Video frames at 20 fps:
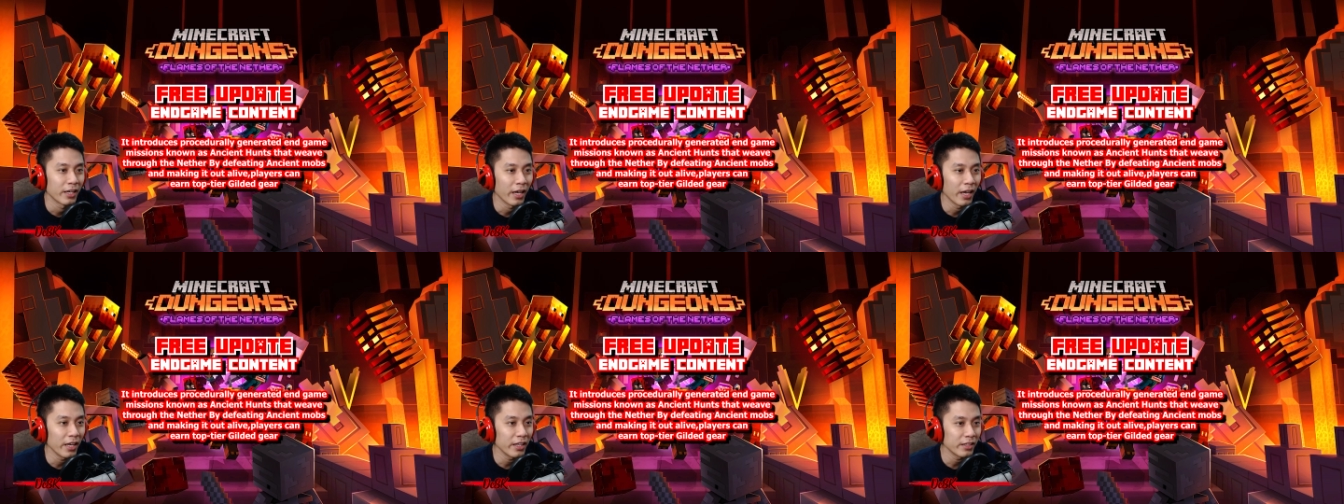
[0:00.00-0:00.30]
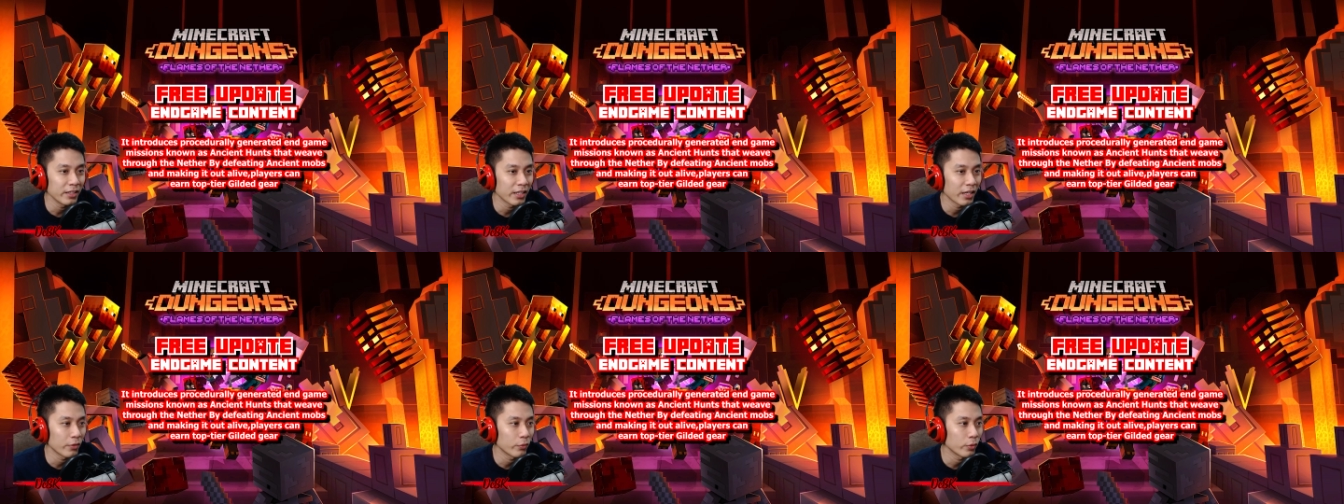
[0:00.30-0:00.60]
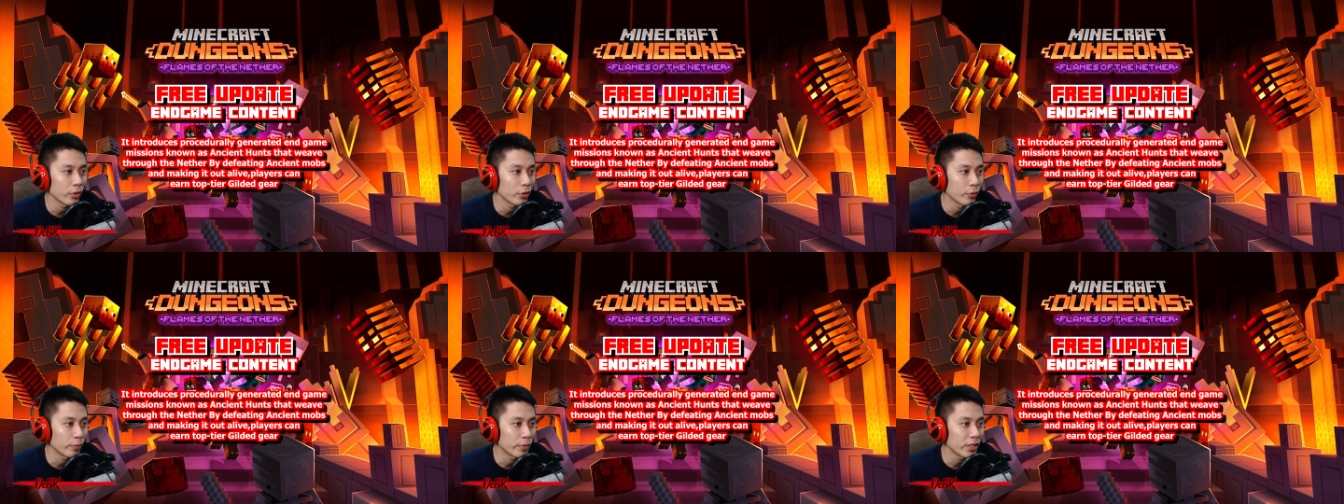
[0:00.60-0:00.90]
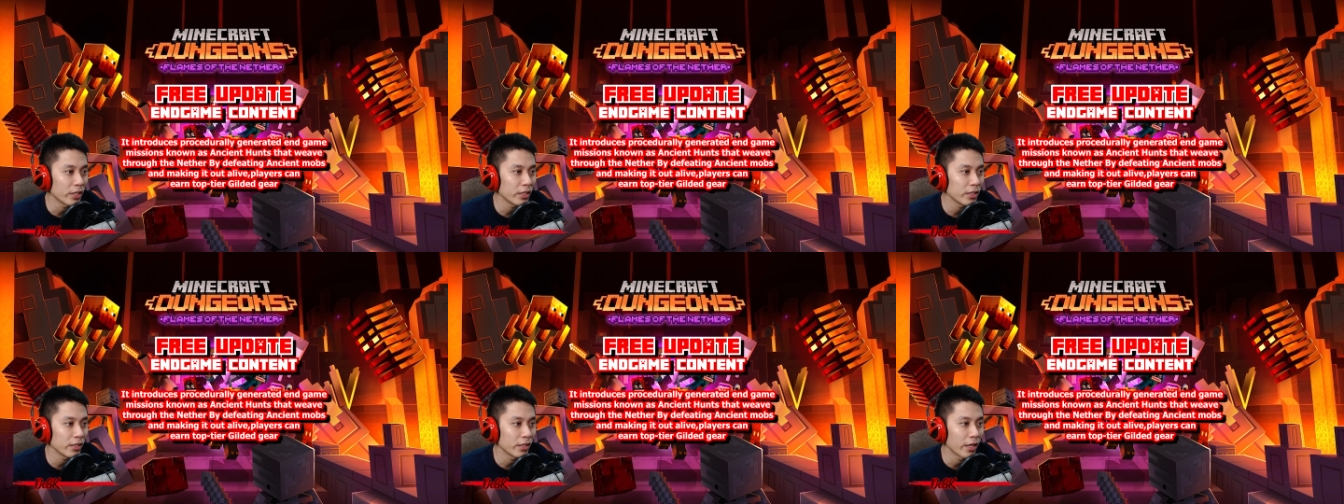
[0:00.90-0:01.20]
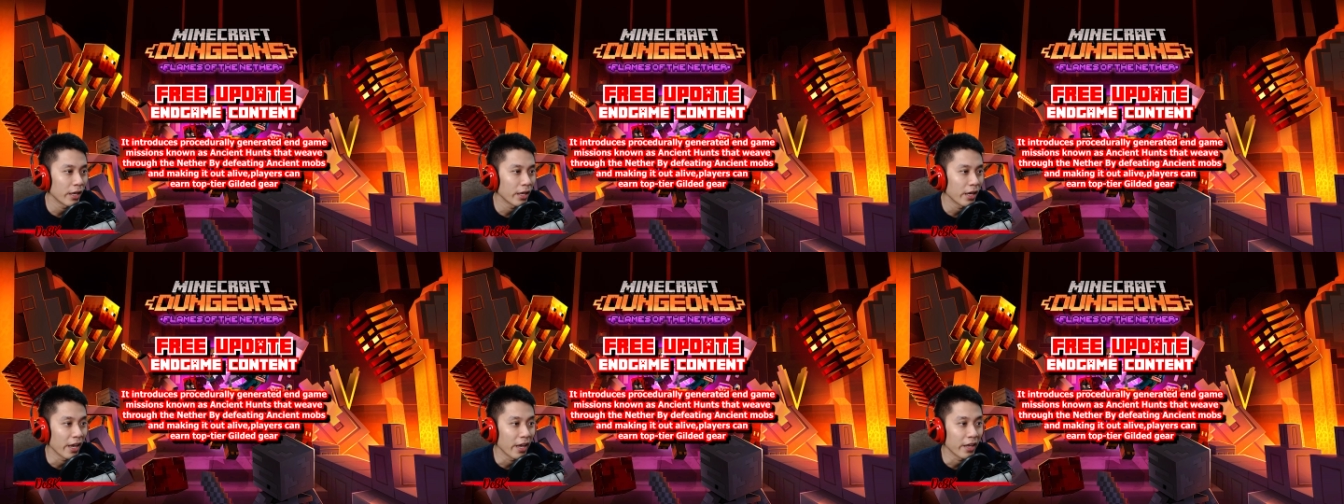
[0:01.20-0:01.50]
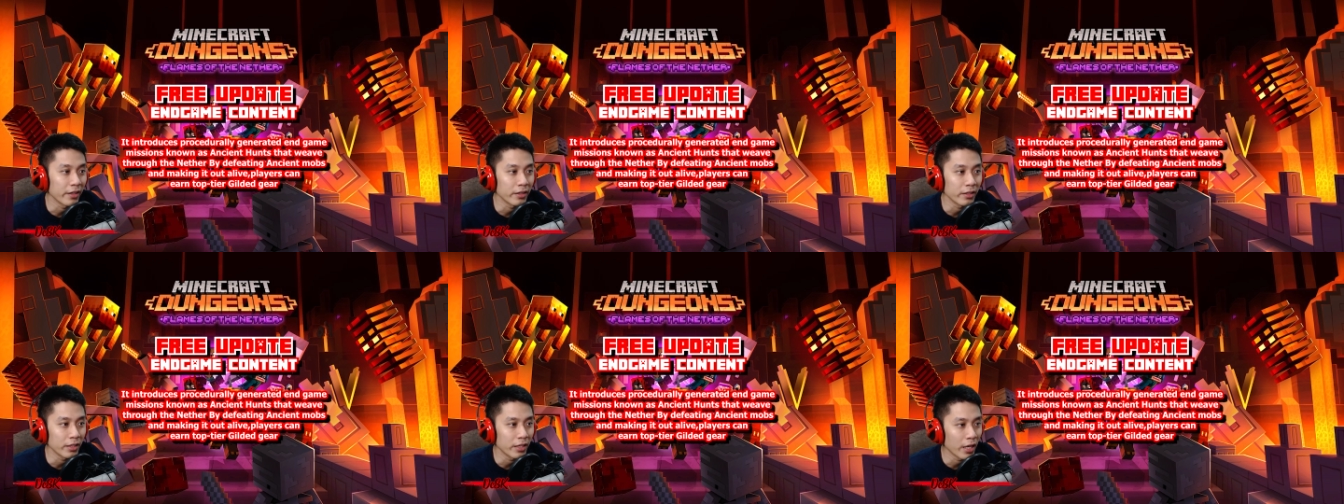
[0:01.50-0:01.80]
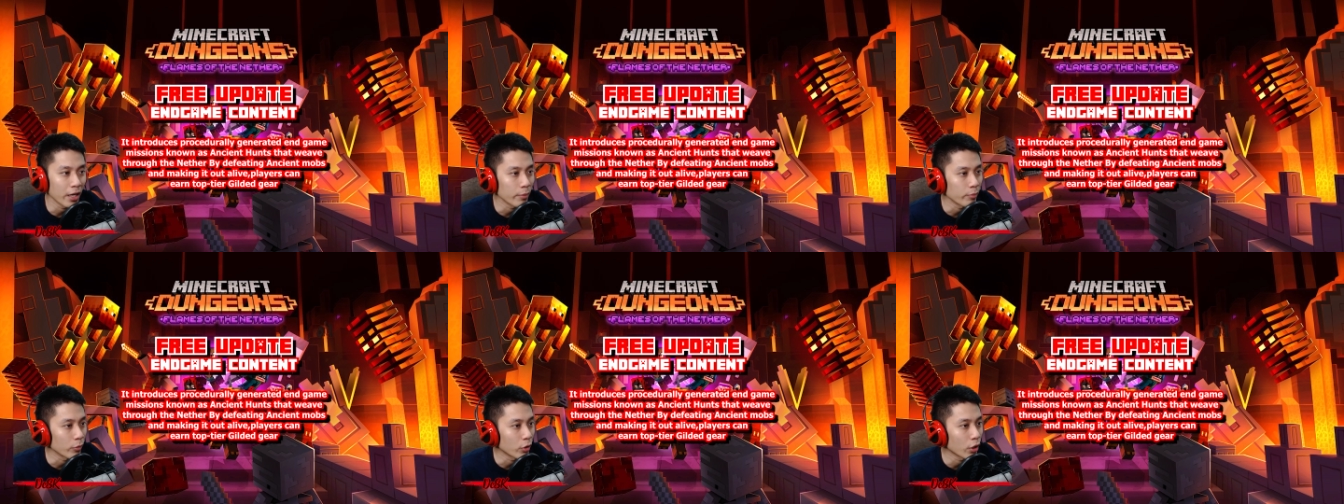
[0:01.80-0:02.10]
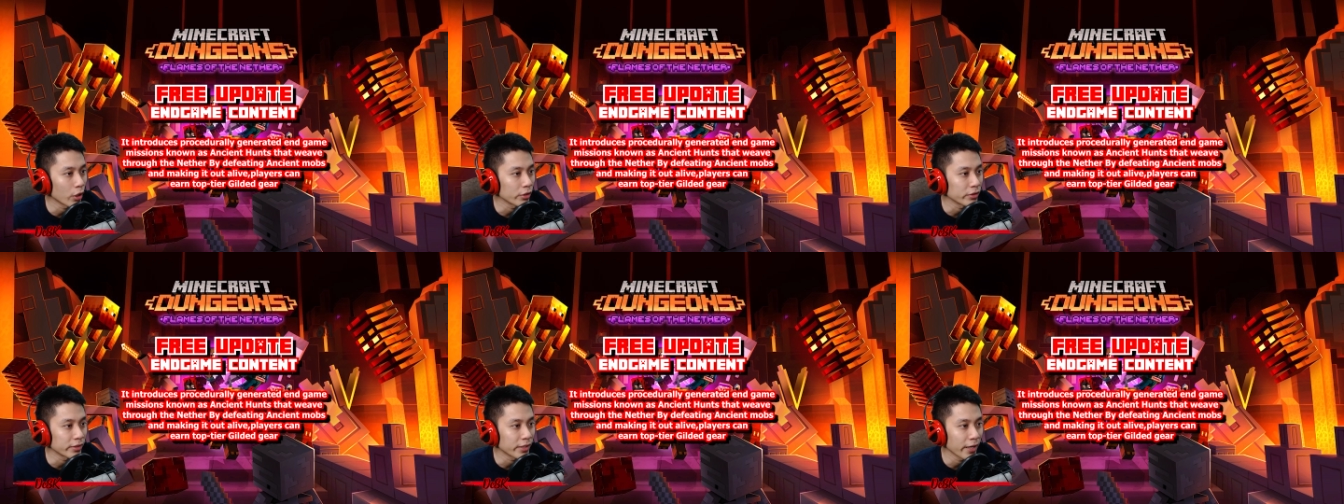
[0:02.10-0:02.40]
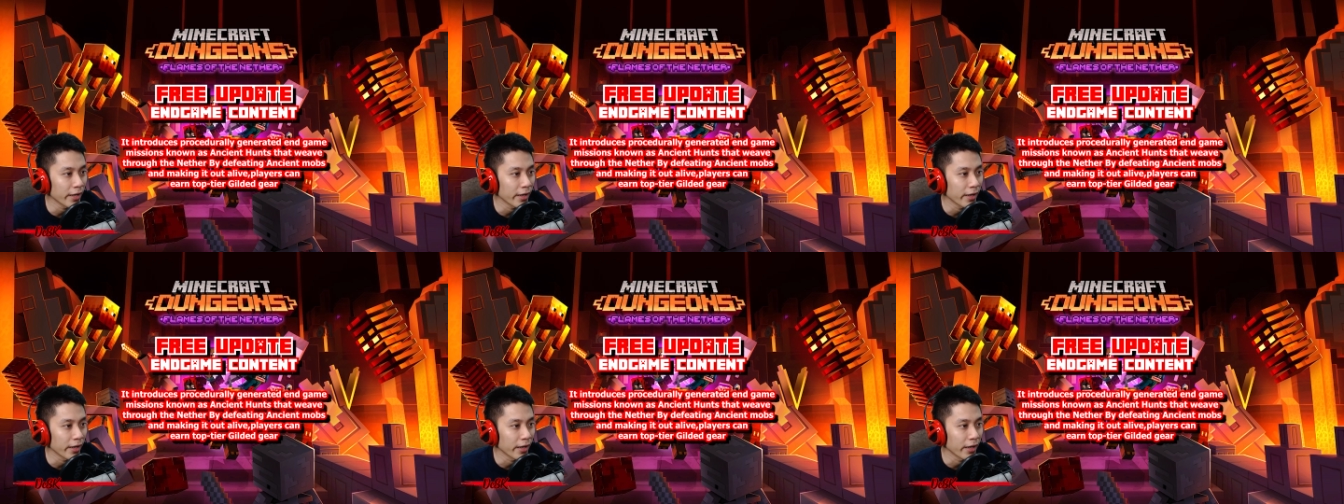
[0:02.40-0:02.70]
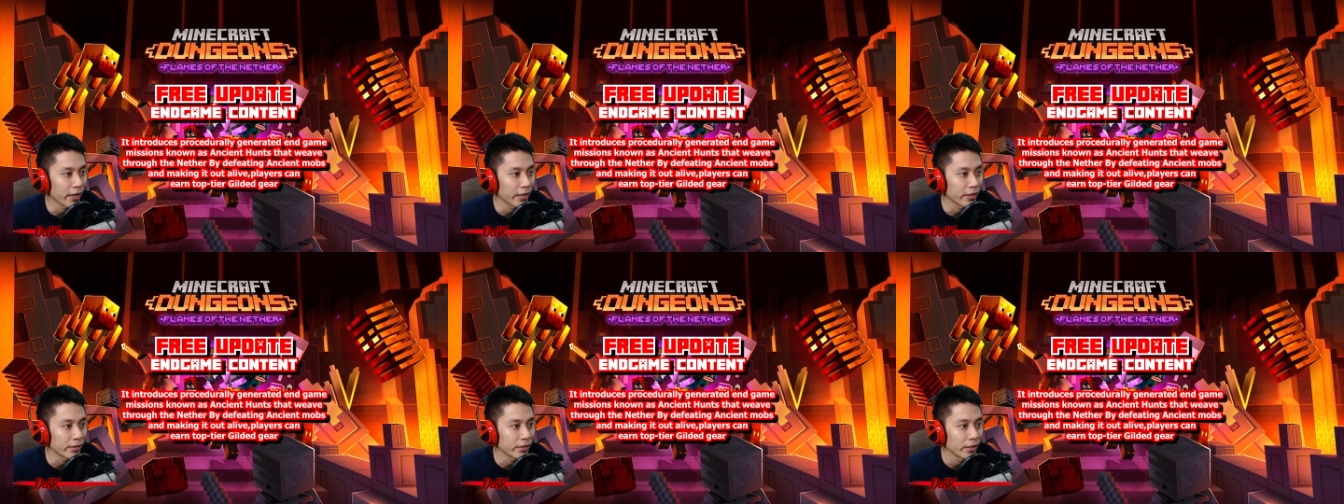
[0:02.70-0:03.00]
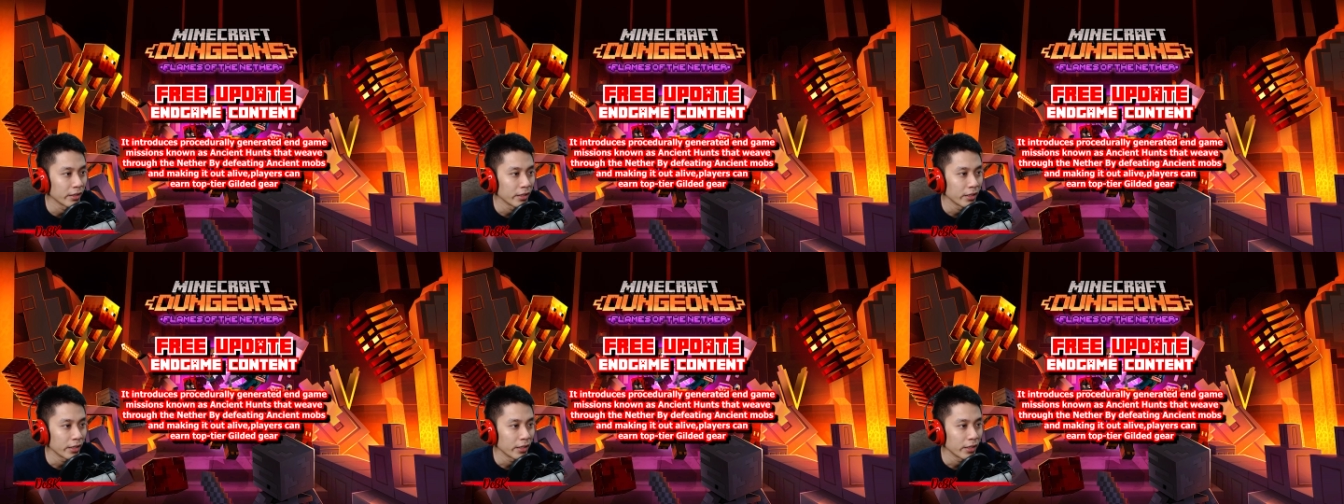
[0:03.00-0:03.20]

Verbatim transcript: And that will be endgame content.